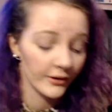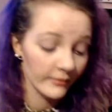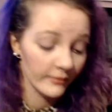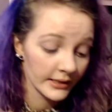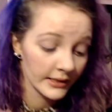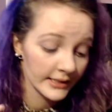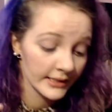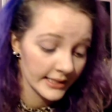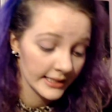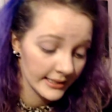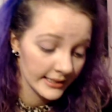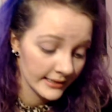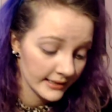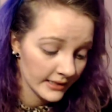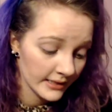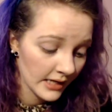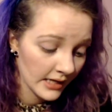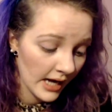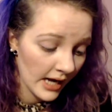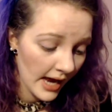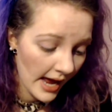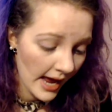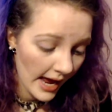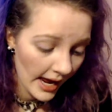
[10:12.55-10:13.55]
for you because
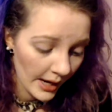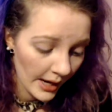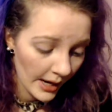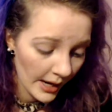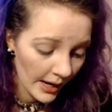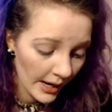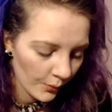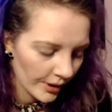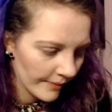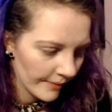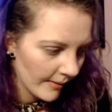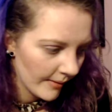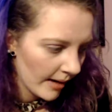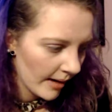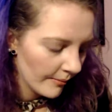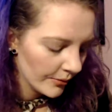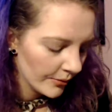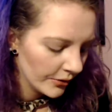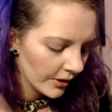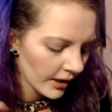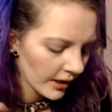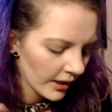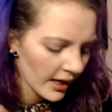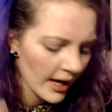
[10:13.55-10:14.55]
it's A1 in my
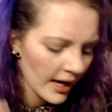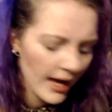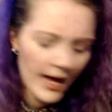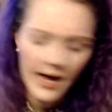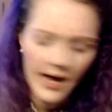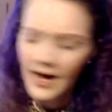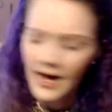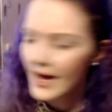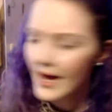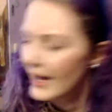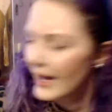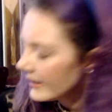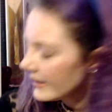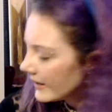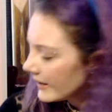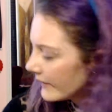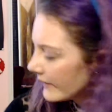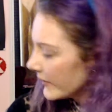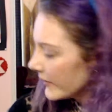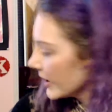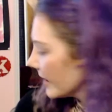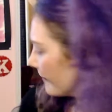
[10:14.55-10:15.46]
book. I didn't